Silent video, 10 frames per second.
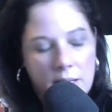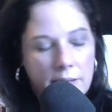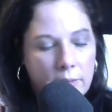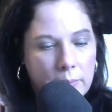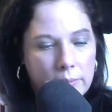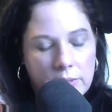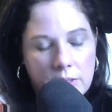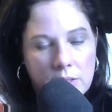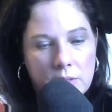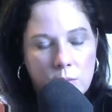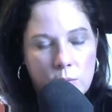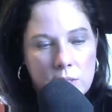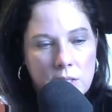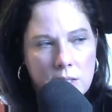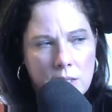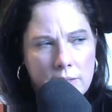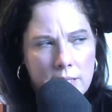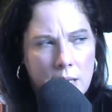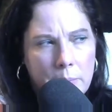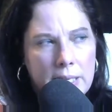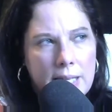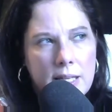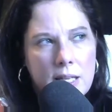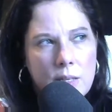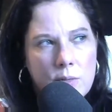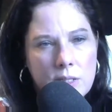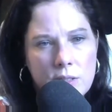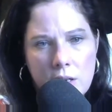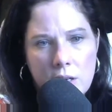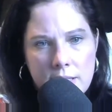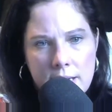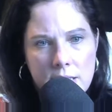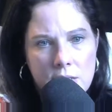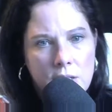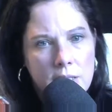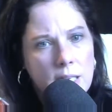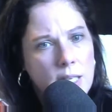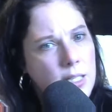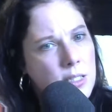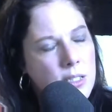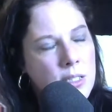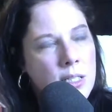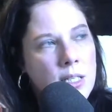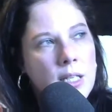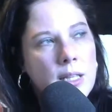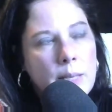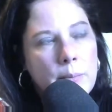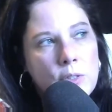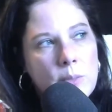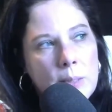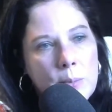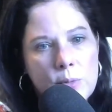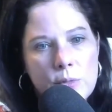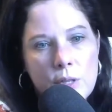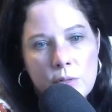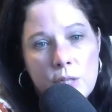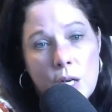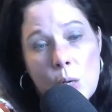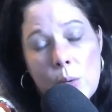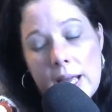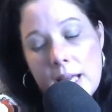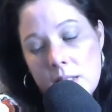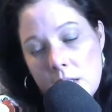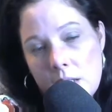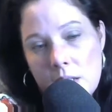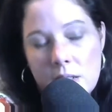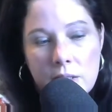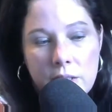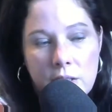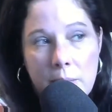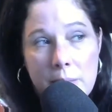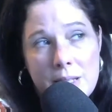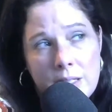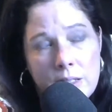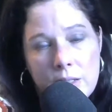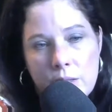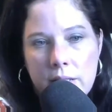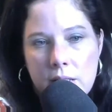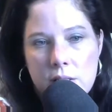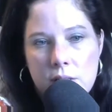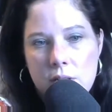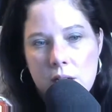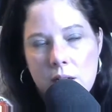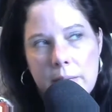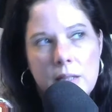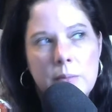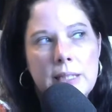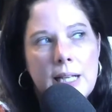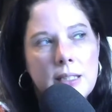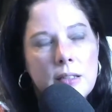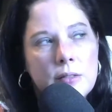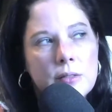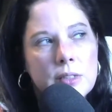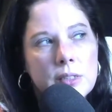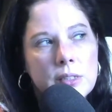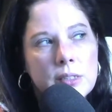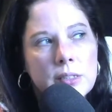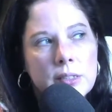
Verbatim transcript: Every you know, no one's good all the time. But I think there was a dark side to Charlie Hodge that most people don't know and you know maybe they do and they just don't talk about it but i don't